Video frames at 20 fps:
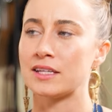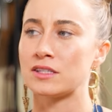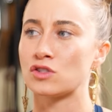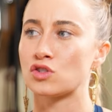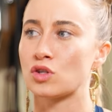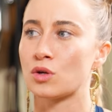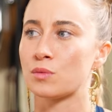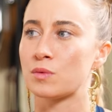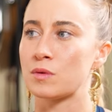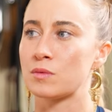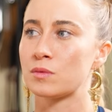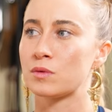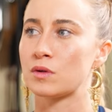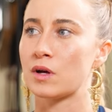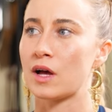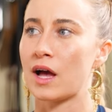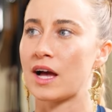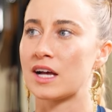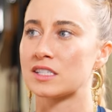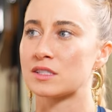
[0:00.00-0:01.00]
And so
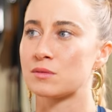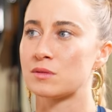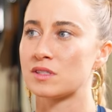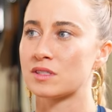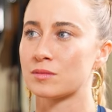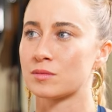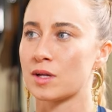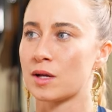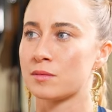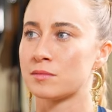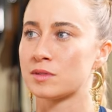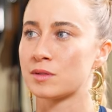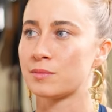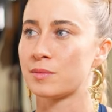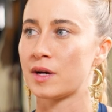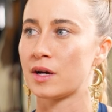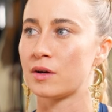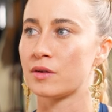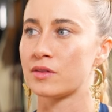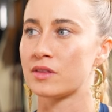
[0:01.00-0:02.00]
people ask me sometimes
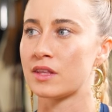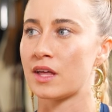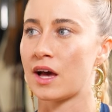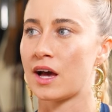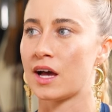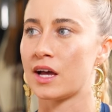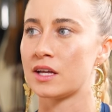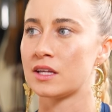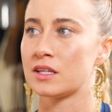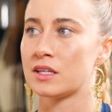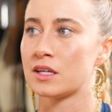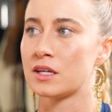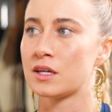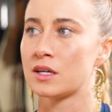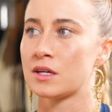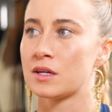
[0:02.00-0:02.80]
about that